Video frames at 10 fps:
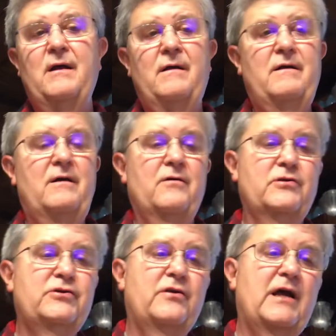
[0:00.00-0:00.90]
or
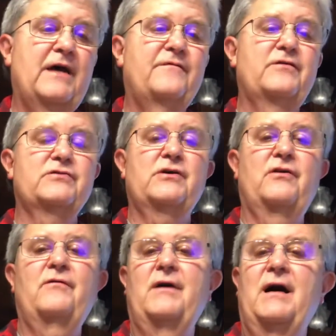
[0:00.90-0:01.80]
2.5 years
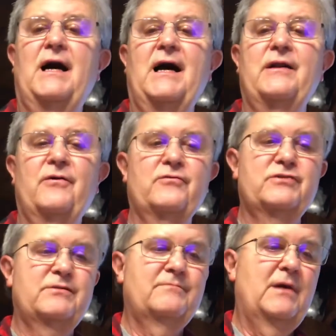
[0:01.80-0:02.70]
ago, I
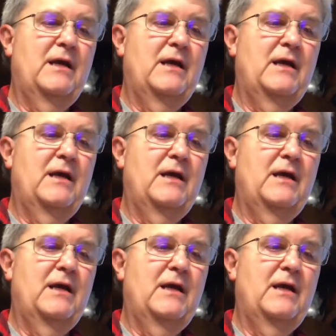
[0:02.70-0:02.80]
noticed them.